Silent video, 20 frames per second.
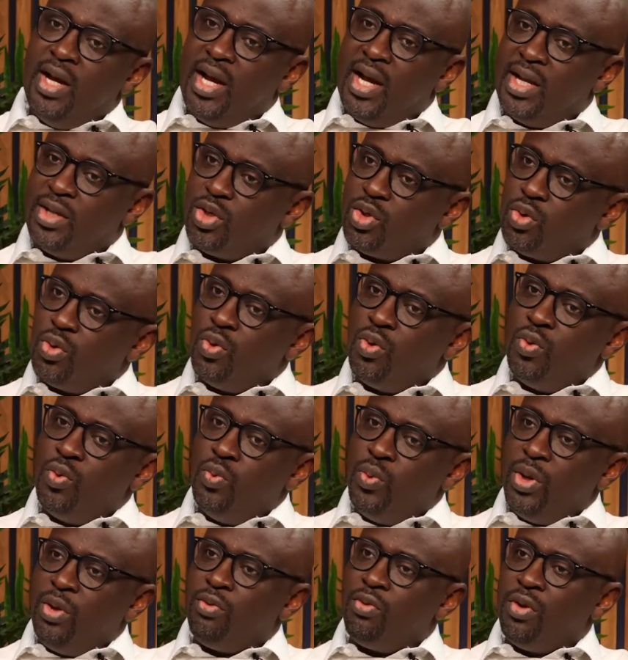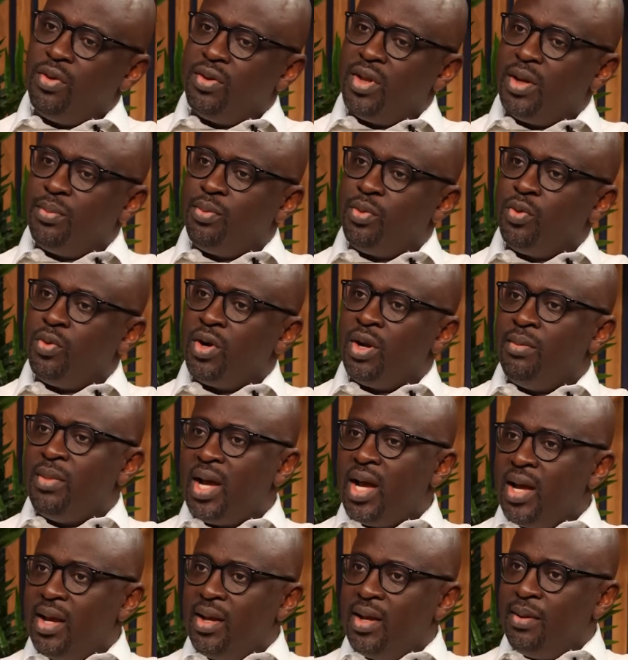And so we run that program.
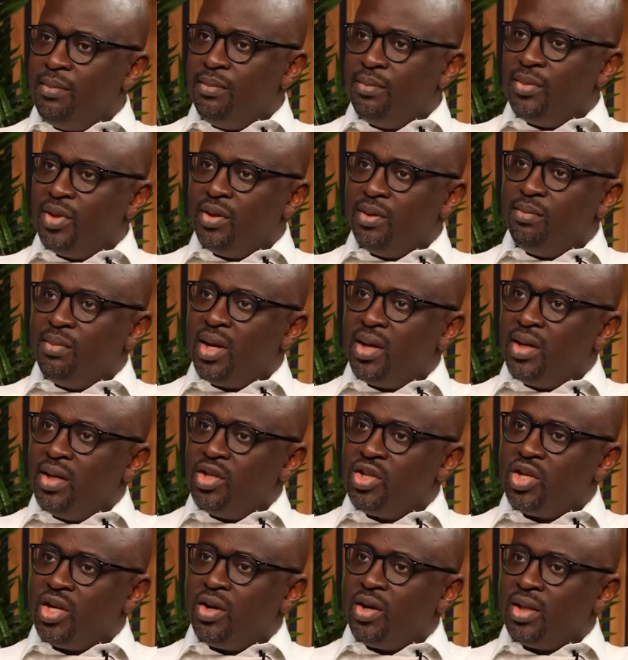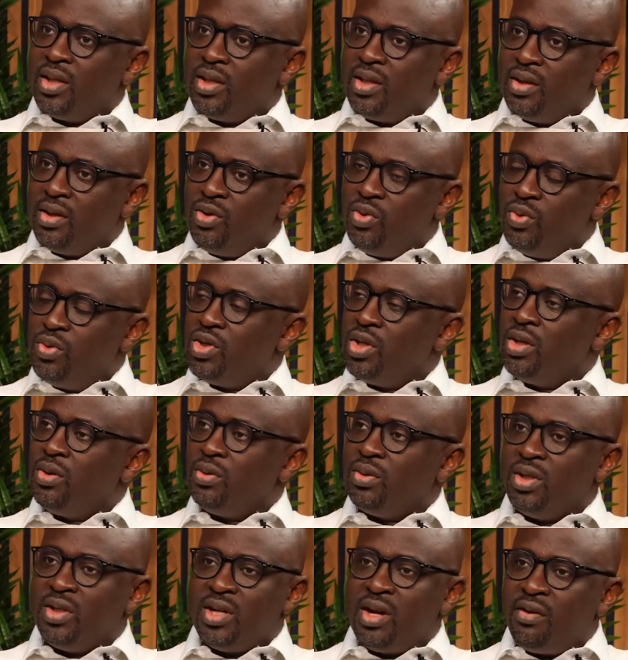I am the manager at the UJ, or
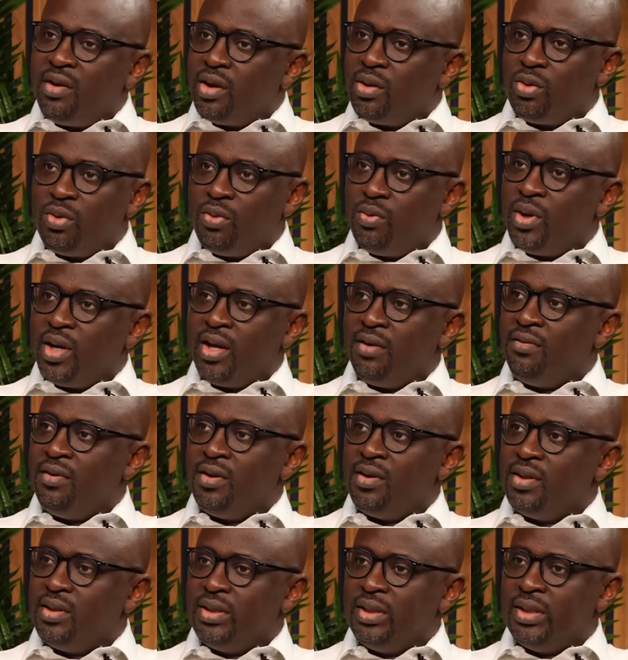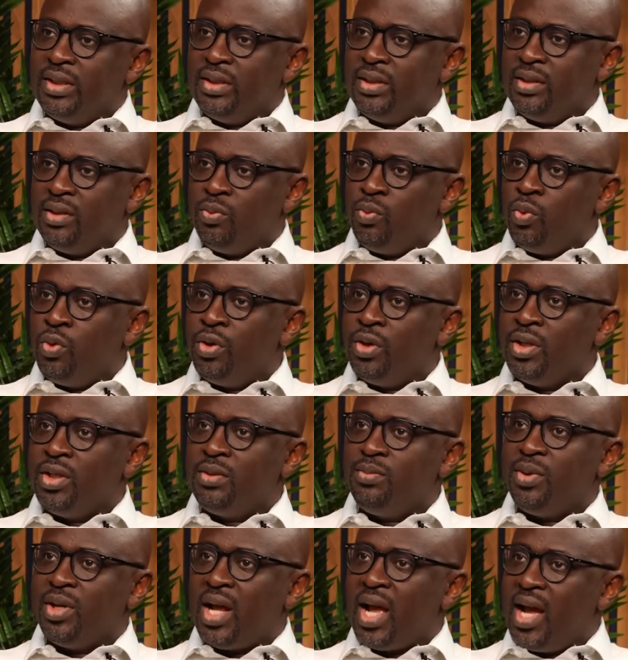the director, or whatever the word is,
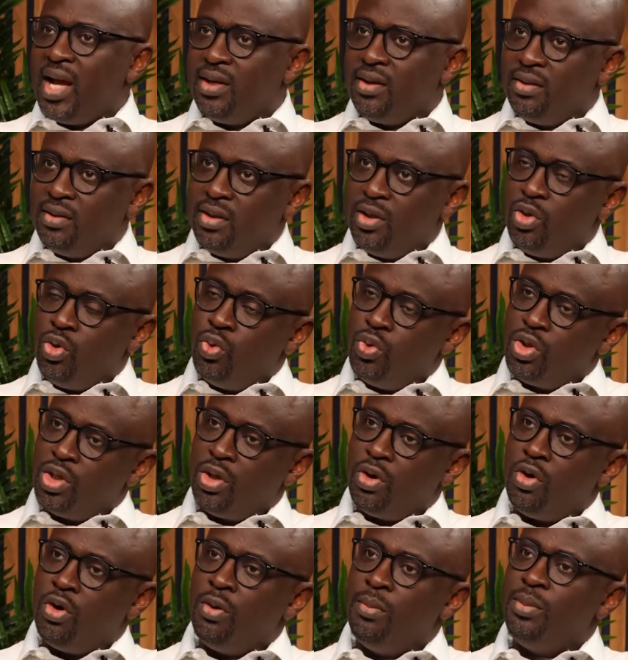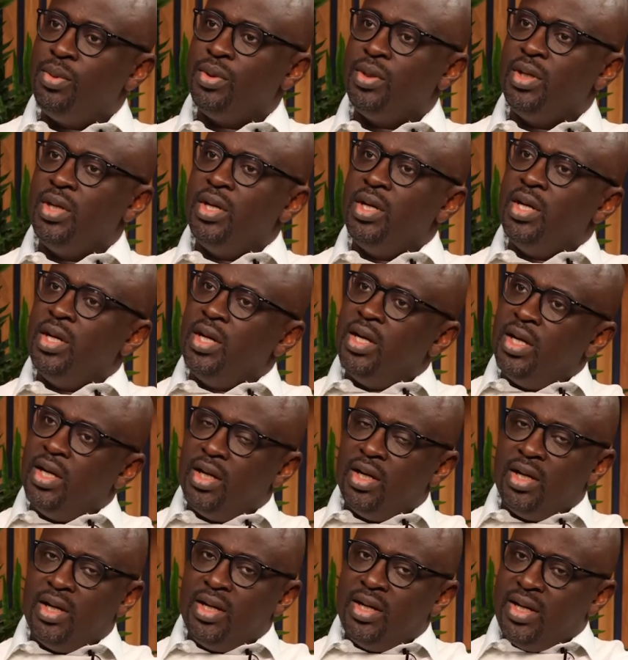but I handle the UJ hub.
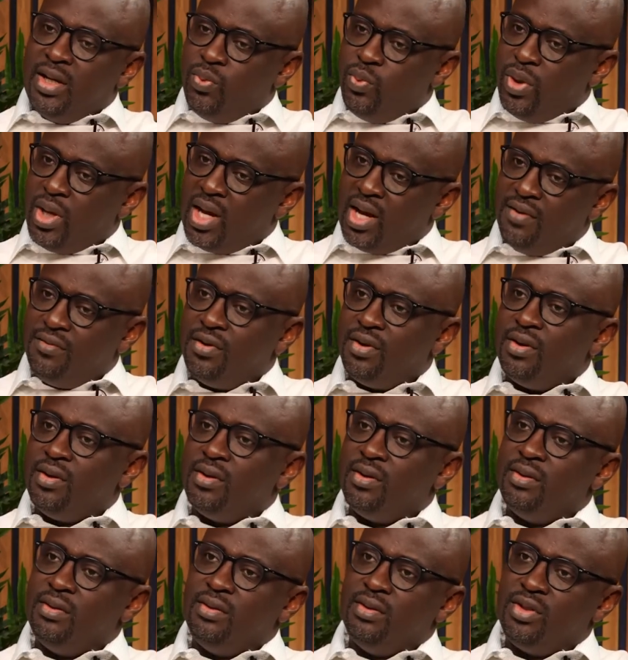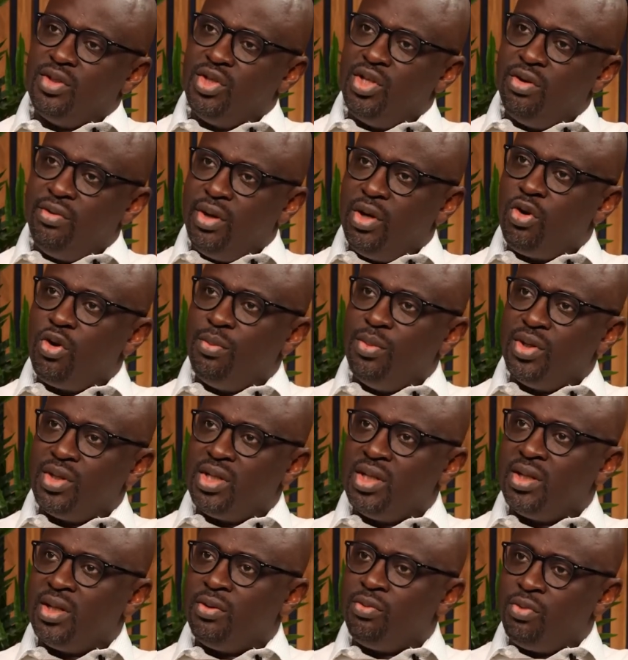And then we have a steering
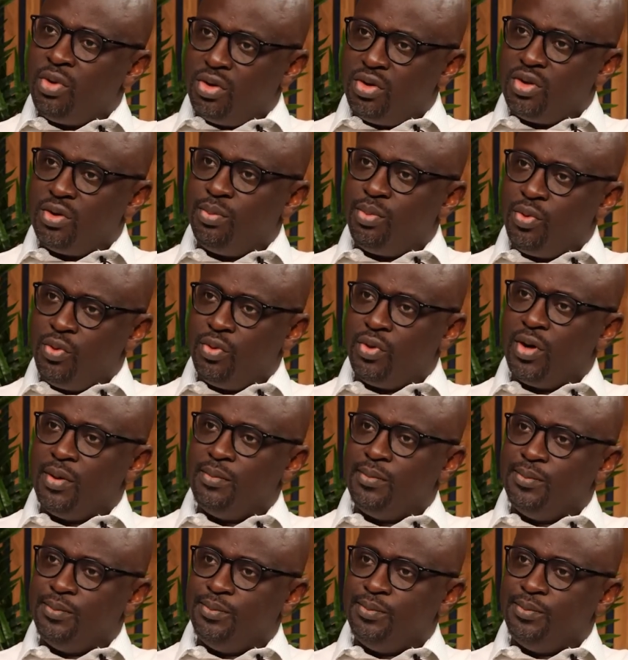committee that runs the program.